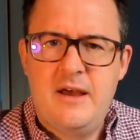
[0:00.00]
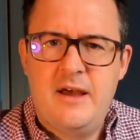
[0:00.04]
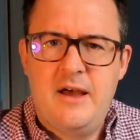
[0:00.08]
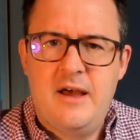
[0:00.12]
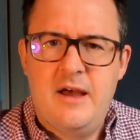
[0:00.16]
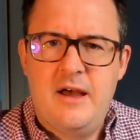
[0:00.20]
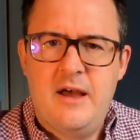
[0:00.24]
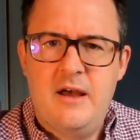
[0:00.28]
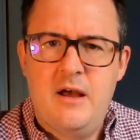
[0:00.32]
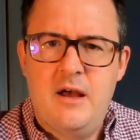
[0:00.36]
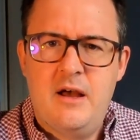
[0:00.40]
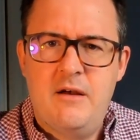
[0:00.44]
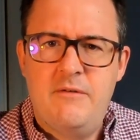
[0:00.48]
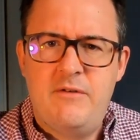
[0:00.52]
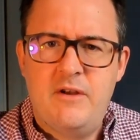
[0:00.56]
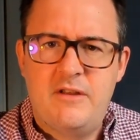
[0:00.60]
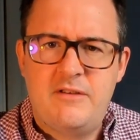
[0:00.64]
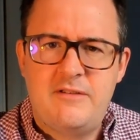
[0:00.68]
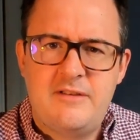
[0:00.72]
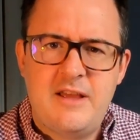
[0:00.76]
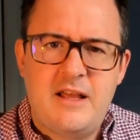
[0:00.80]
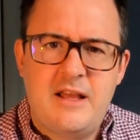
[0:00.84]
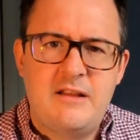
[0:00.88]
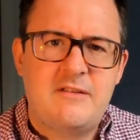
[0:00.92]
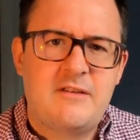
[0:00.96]

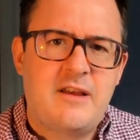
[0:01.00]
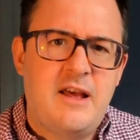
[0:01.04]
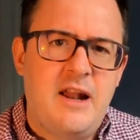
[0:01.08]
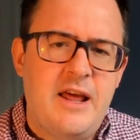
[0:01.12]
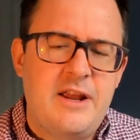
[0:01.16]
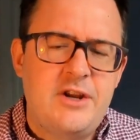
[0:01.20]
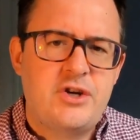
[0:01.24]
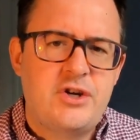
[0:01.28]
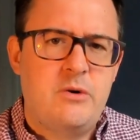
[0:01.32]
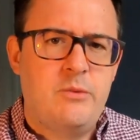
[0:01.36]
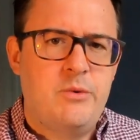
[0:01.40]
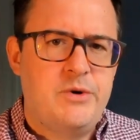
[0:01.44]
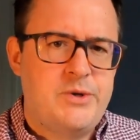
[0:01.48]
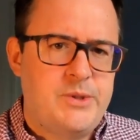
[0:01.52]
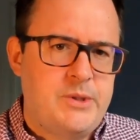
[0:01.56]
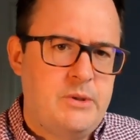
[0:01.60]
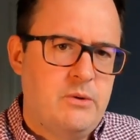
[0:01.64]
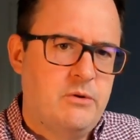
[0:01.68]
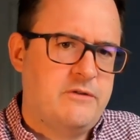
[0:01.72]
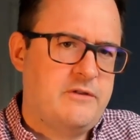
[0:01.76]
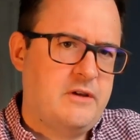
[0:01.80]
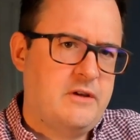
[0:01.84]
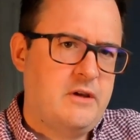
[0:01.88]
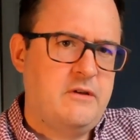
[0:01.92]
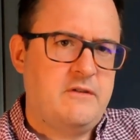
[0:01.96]
versets collection, which we
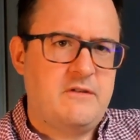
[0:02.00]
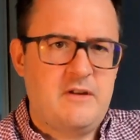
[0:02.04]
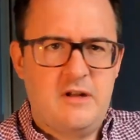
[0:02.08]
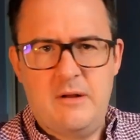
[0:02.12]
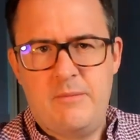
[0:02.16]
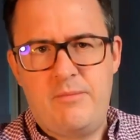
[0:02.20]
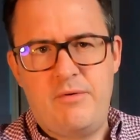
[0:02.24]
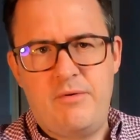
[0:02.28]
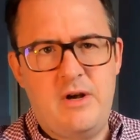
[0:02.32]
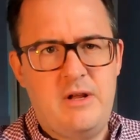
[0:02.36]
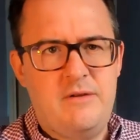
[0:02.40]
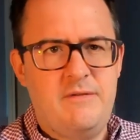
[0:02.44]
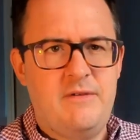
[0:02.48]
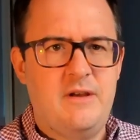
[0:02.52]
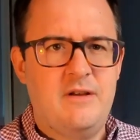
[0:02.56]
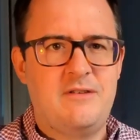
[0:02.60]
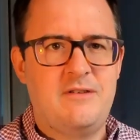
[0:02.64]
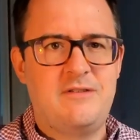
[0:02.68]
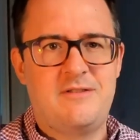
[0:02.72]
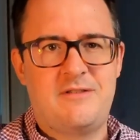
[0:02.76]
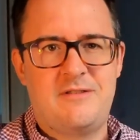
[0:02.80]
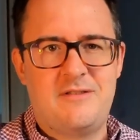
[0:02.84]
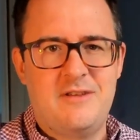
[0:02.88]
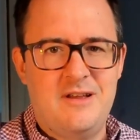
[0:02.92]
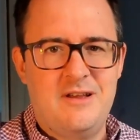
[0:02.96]
also used in the
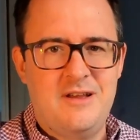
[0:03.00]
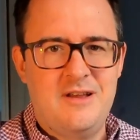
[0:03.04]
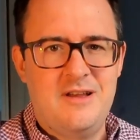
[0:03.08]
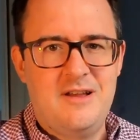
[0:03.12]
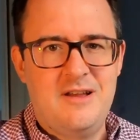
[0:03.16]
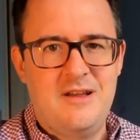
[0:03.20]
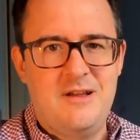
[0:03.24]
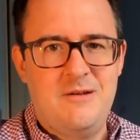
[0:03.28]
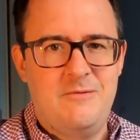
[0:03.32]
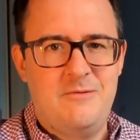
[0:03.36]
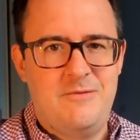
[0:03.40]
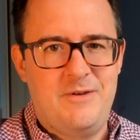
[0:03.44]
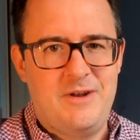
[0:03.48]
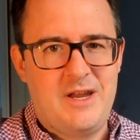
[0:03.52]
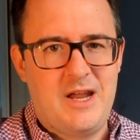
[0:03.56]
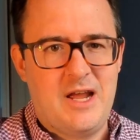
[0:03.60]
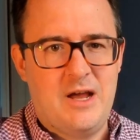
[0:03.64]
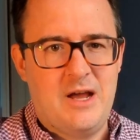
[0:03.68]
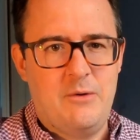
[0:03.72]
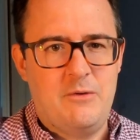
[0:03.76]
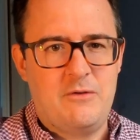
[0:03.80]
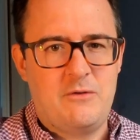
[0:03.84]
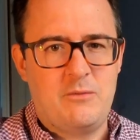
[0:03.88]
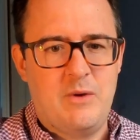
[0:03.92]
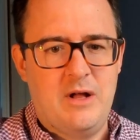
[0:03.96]
previous
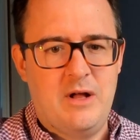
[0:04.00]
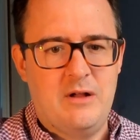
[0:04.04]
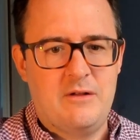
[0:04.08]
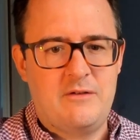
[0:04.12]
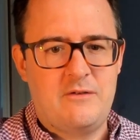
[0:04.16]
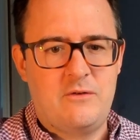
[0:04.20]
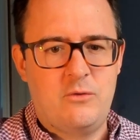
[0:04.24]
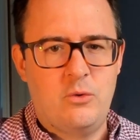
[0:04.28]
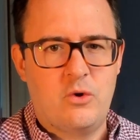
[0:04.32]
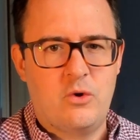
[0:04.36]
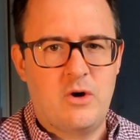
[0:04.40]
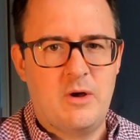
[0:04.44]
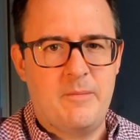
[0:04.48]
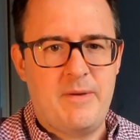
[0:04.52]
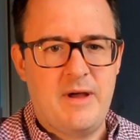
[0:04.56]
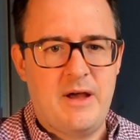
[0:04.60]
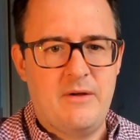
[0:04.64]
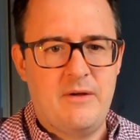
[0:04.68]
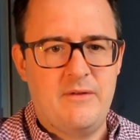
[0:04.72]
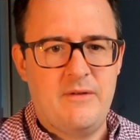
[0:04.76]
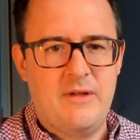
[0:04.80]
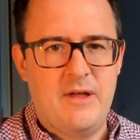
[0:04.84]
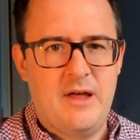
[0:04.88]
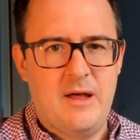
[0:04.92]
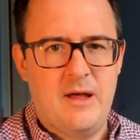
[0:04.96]
video as well to talk
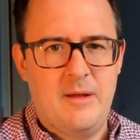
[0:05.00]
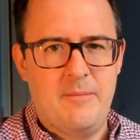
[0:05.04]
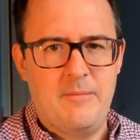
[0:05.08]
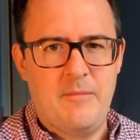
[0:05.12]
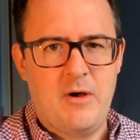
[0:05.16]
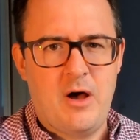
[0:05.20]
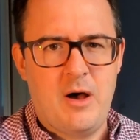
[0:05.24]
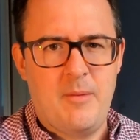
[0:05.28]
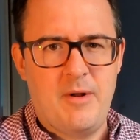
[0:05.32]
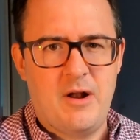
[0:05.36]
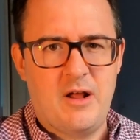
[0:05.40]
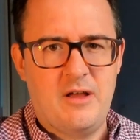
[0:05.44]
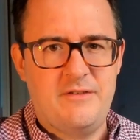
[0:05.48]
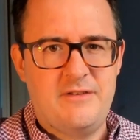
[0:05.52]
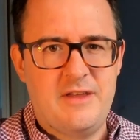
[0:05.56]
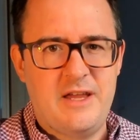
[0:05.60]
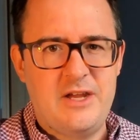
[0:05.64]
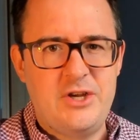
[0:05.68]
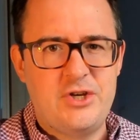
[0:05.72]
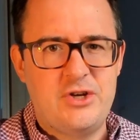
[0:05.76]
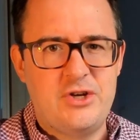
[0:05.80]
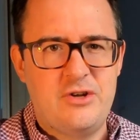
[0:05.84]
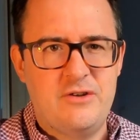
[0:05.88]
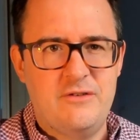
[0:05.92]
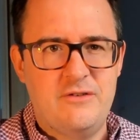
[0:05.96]
about
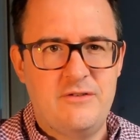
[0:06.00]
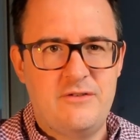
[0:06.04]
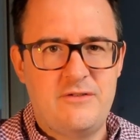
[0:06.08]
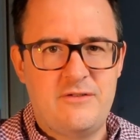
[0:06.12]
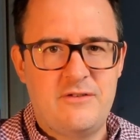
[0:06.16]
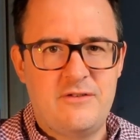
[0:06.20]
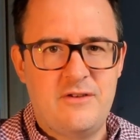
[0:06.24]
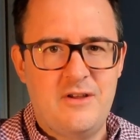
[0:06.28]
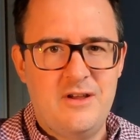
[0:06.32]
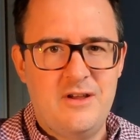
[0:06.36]
harmonizations